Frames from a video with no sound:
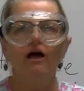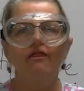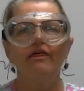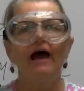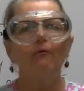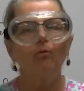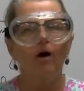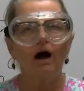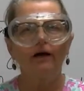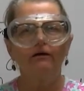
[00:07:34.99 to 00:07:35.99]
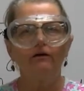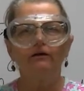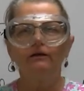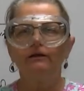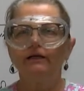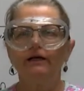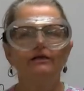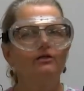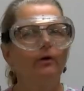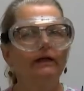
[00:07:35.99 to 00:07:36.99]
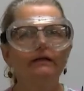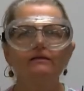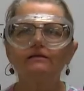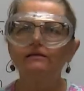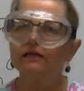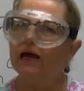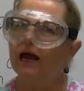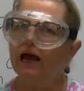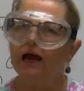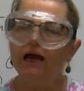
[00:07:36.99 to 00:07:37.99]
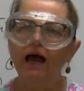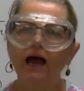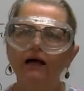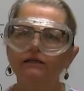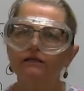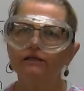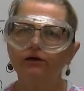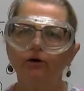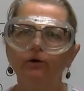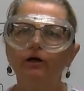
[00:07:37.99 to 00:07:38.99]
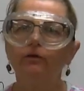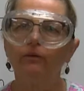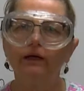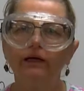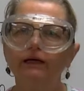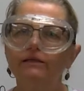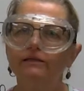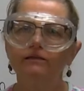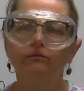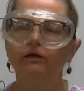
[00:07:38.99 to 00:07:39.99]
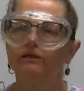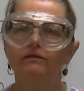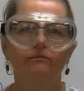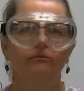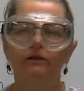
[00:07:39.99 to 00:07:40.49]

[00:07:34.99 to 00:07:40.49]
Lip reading: that water is going to stay at 0 degrees once